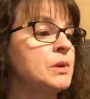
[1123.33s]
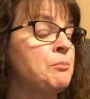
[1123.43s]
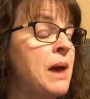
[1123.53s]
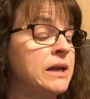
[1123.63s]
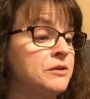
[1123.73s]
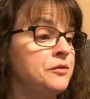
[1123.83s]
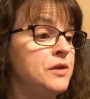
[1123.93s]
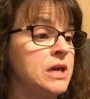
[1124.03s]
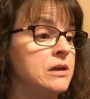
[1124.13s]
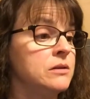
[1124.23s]

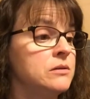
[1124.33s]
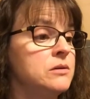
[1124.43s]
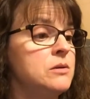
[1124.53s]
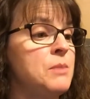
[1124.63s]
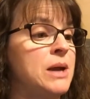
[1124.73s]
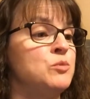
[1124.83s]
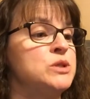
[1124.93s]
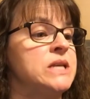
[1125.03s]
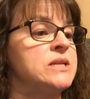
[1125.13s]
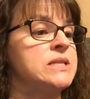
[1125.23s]
Magnifique,
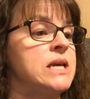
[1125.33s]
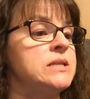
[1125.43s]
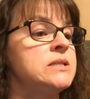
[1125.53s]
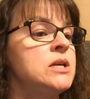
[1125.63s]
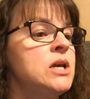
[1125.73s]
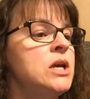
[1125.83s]
Mademoiselle says.